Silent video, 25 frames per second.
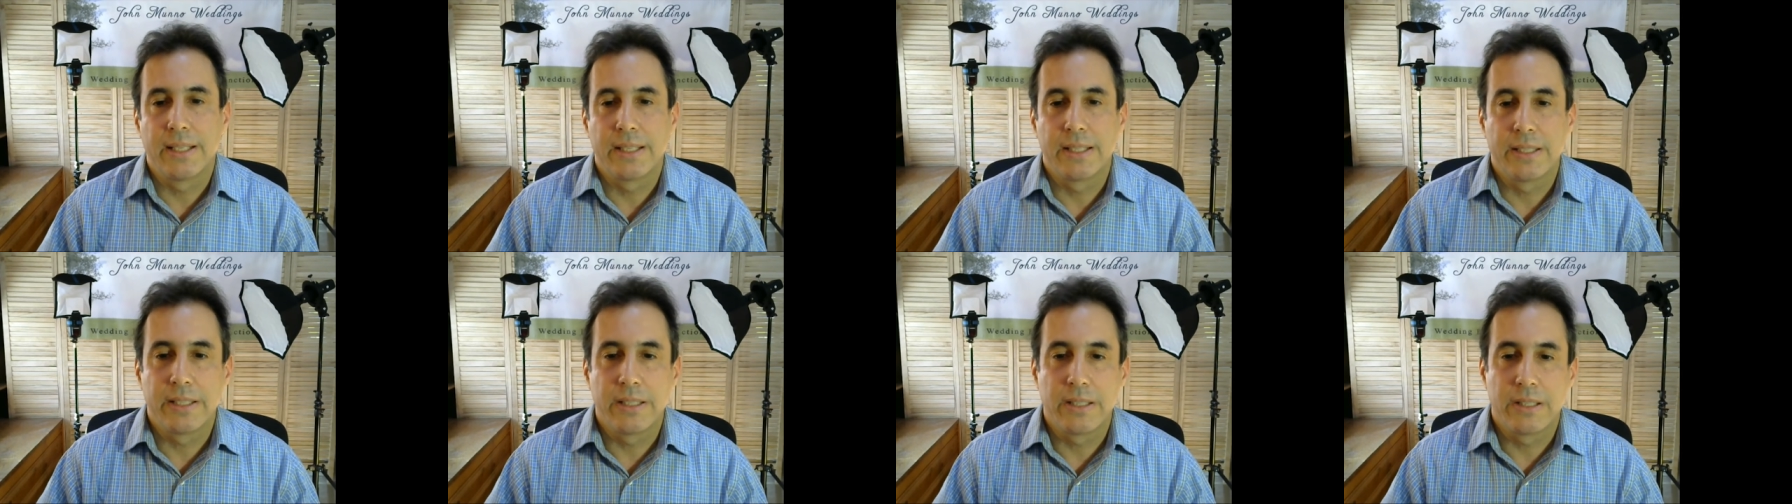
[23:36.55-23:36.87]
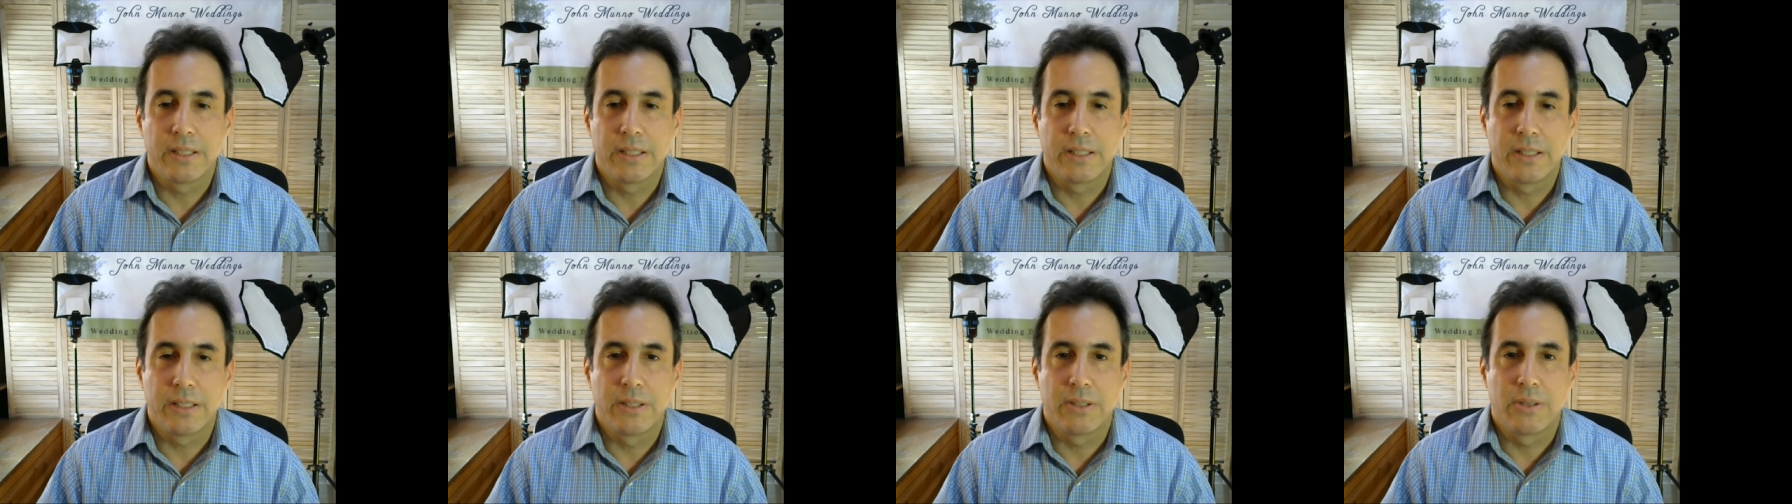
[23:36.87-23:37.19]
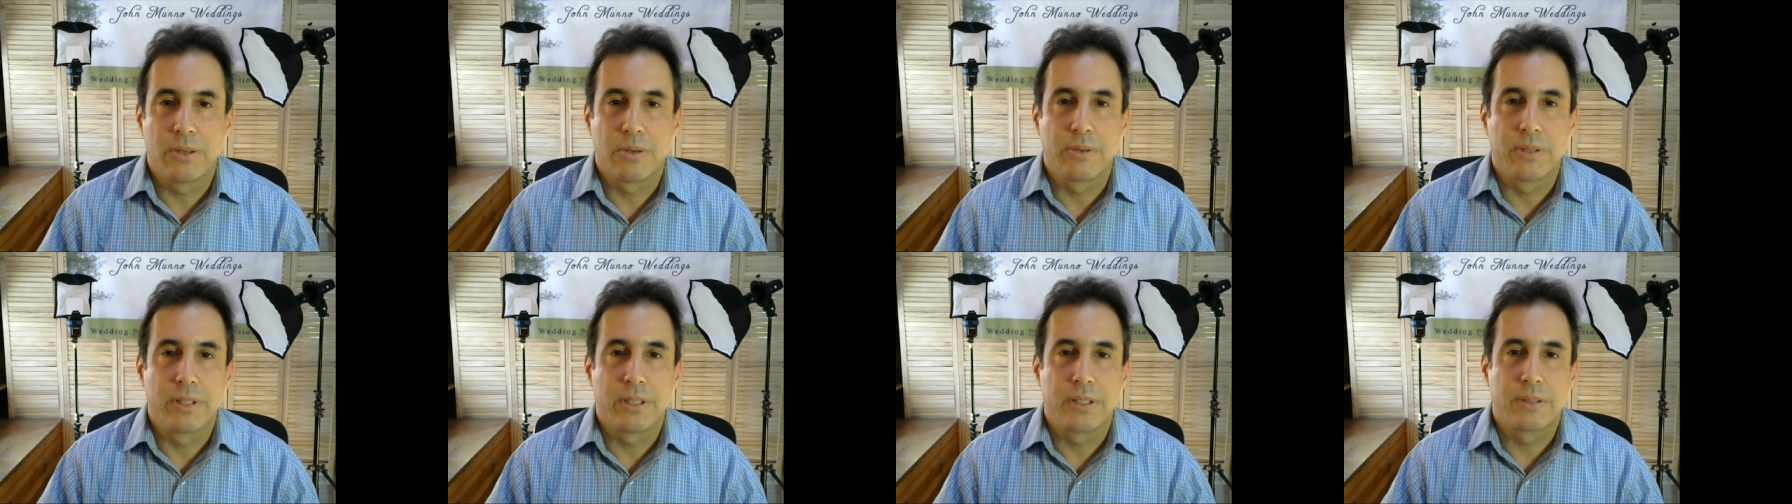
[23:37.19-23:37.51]
you
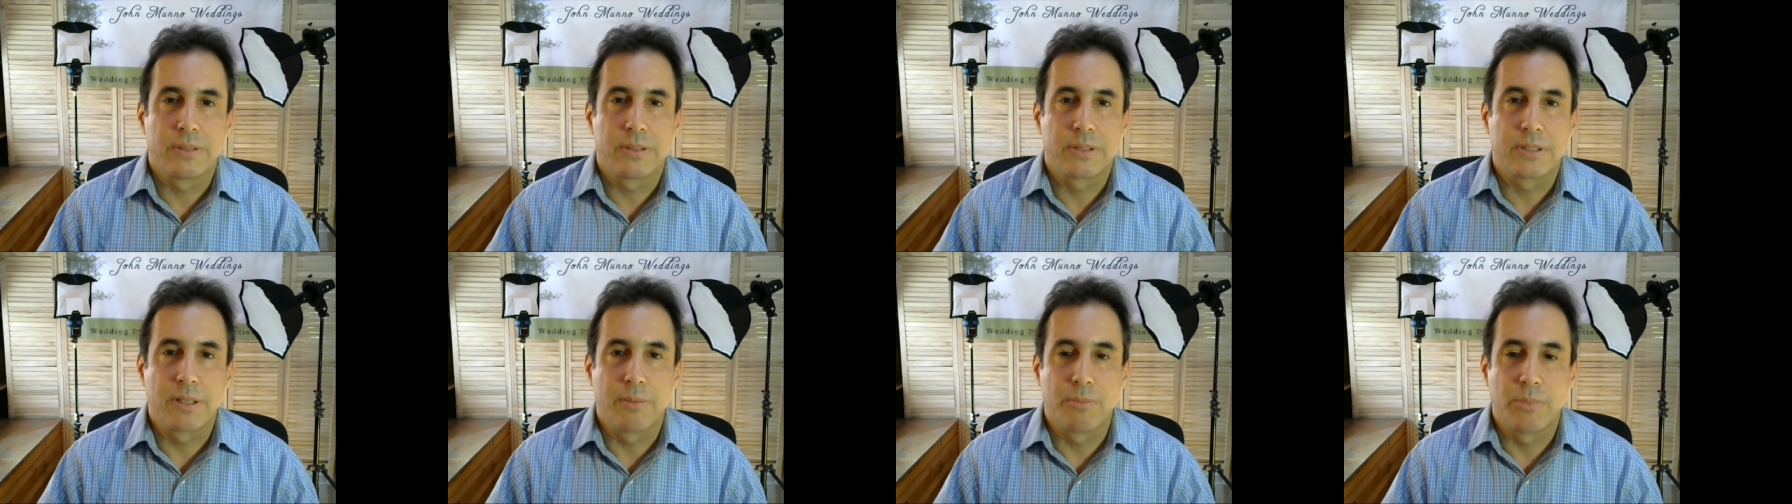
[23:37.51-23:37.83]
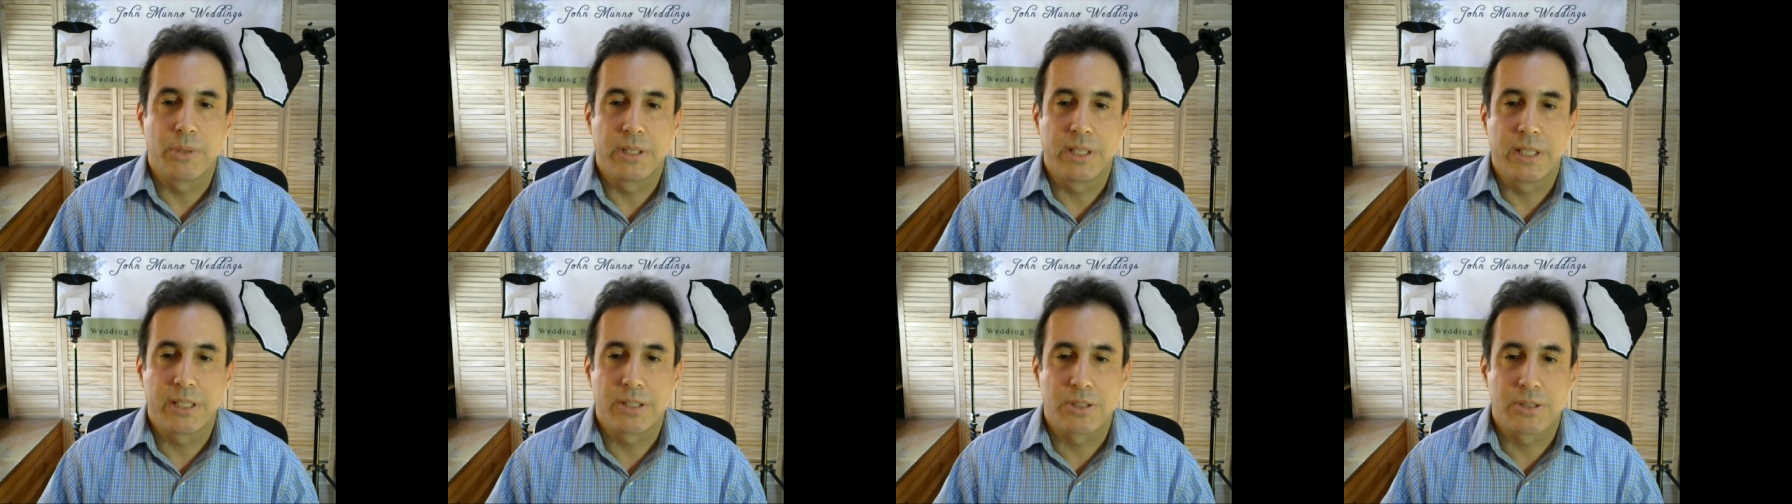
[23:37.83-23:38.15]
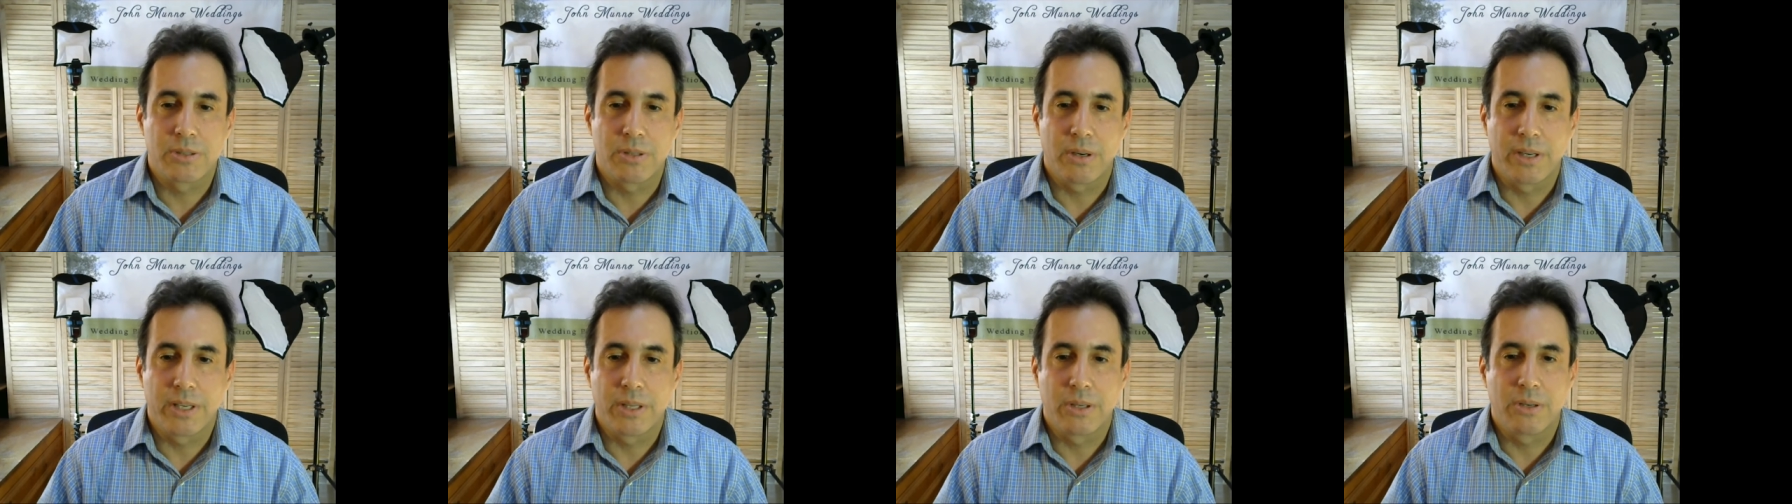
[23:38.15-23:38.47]
know, uh, someone that's
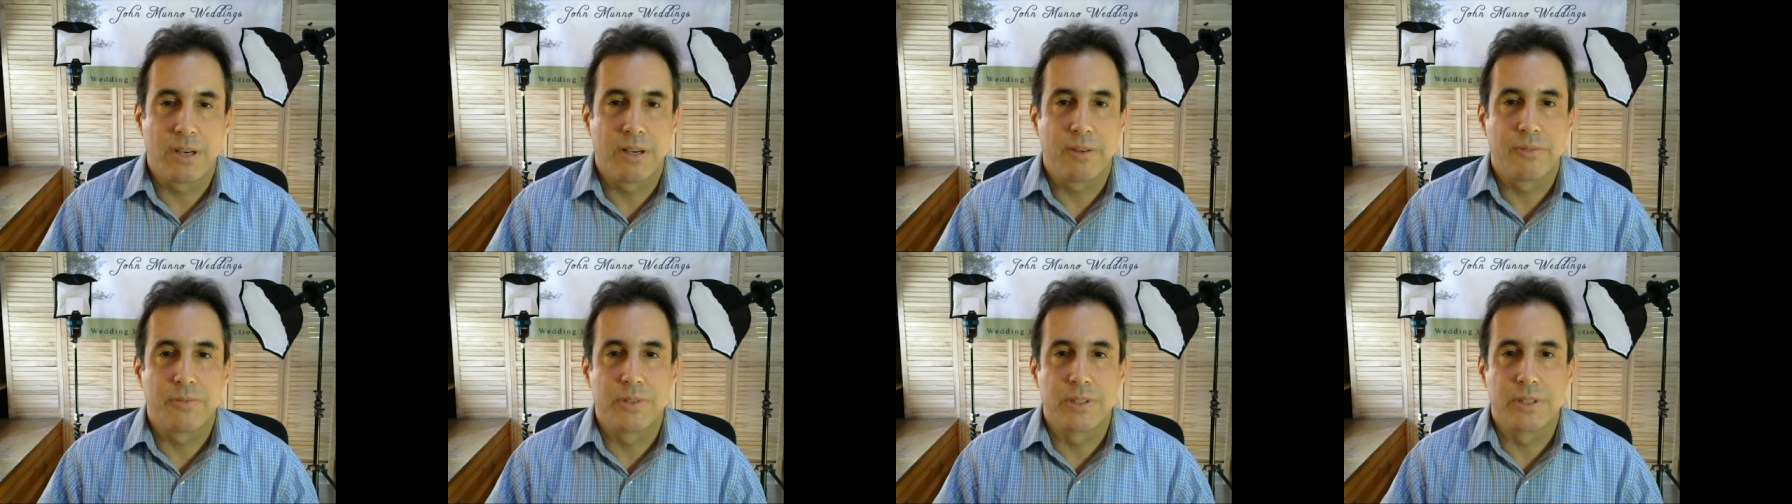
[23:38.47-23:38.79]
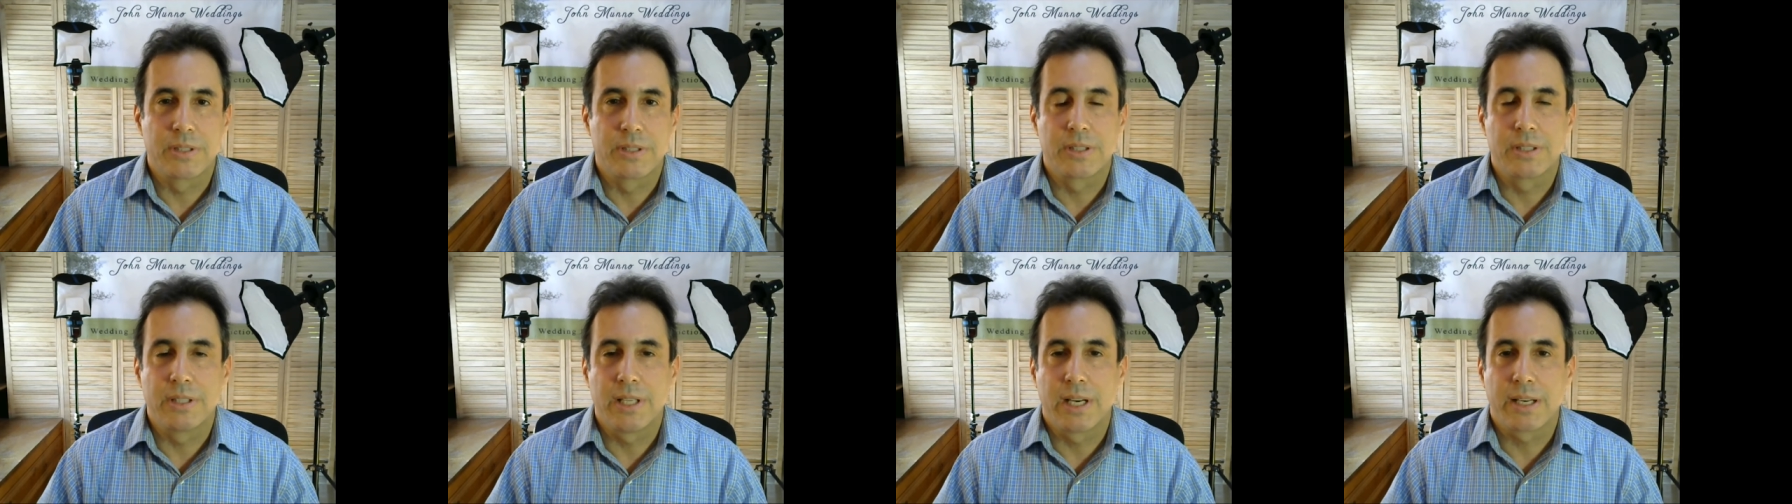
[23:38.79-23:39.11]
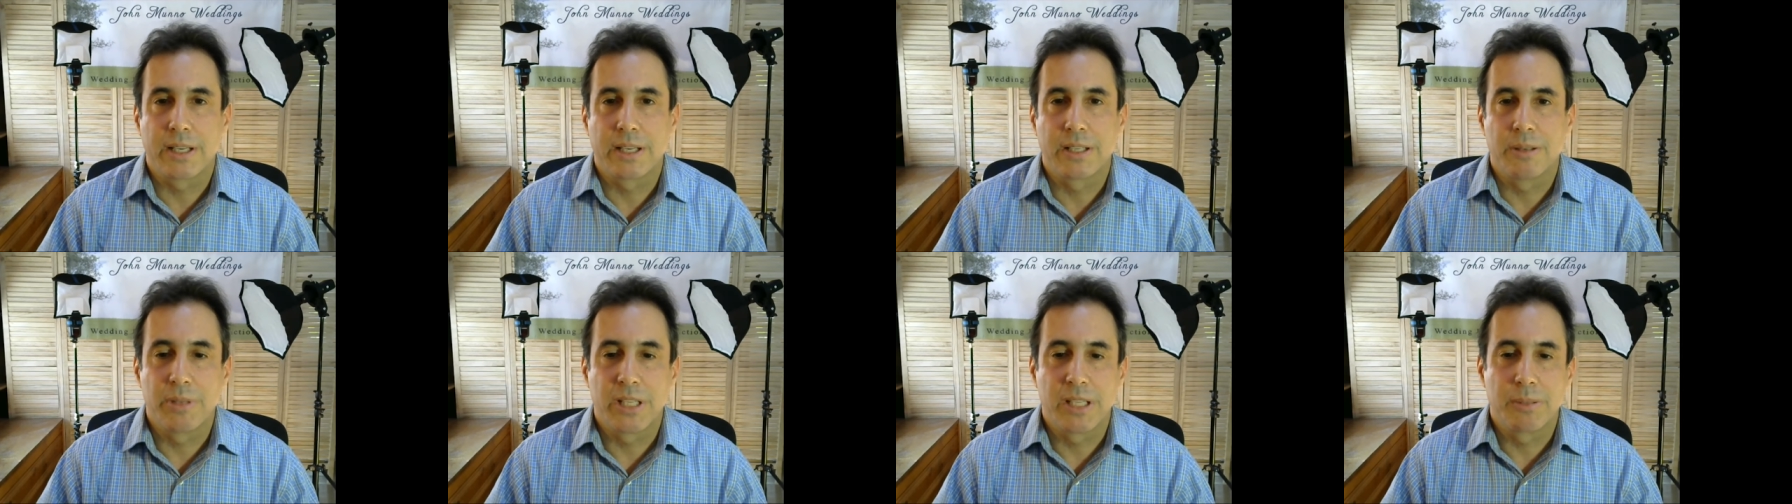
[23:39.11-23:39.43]
starting off is not
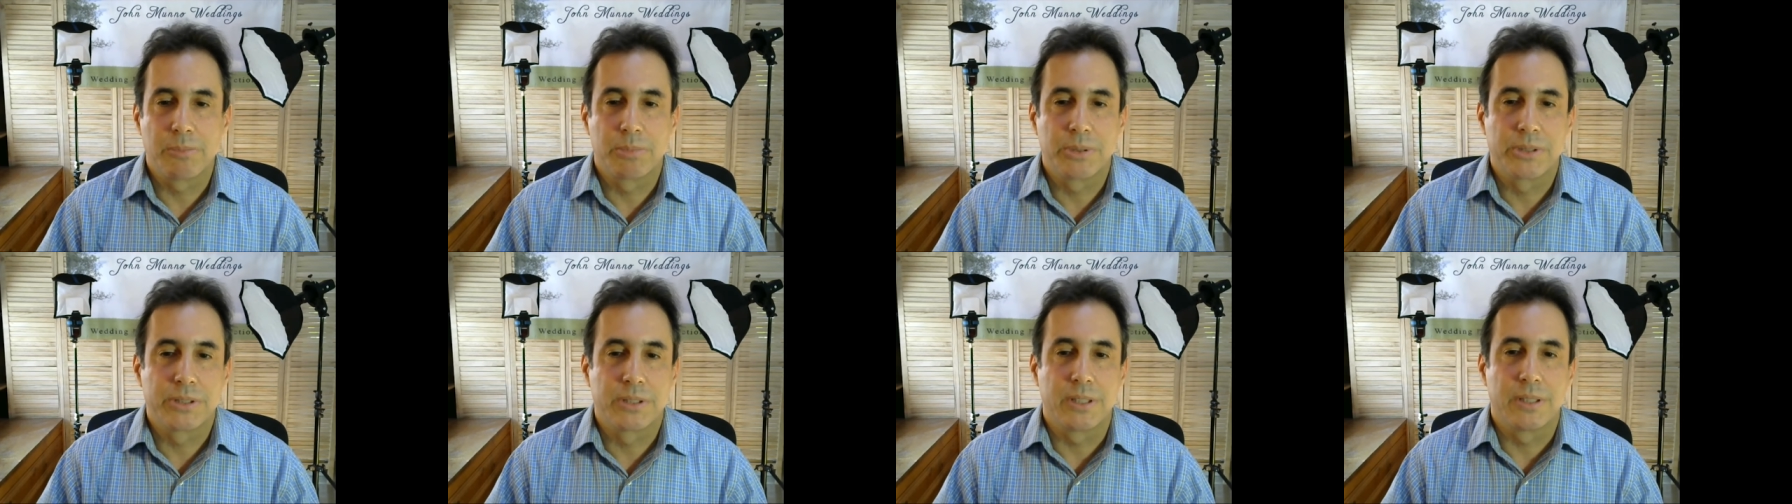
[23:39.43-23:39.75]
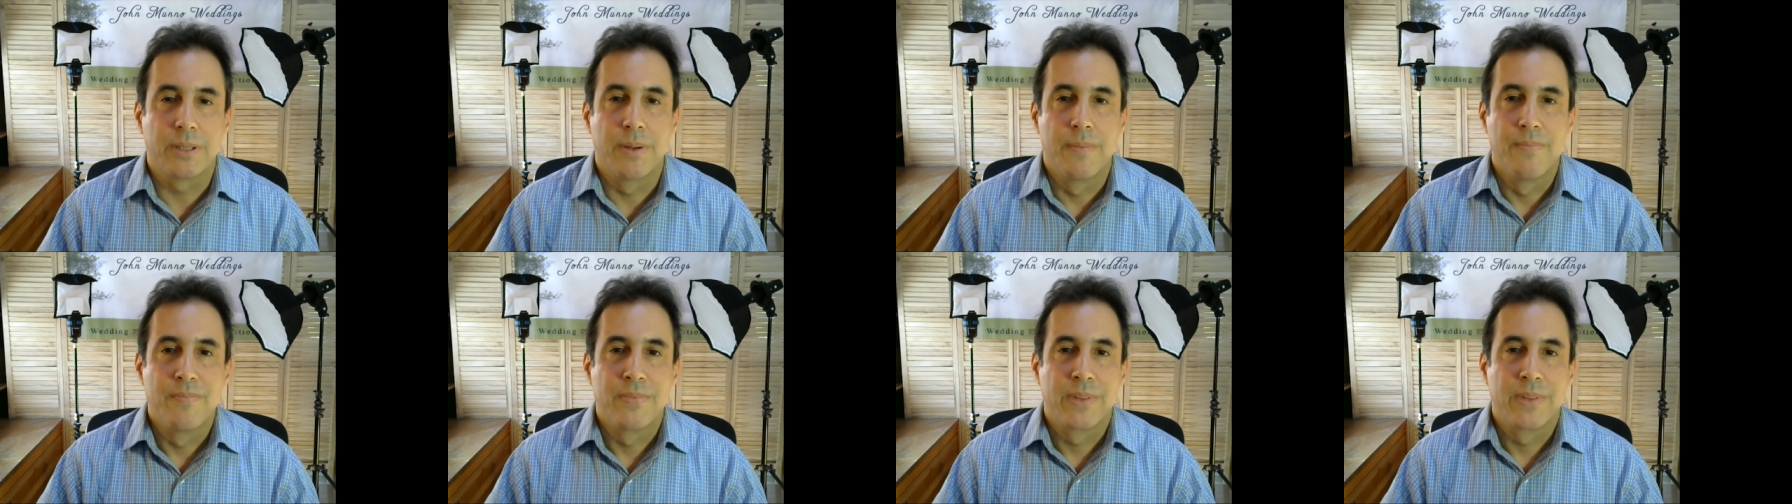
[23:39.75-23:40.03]
going to be able to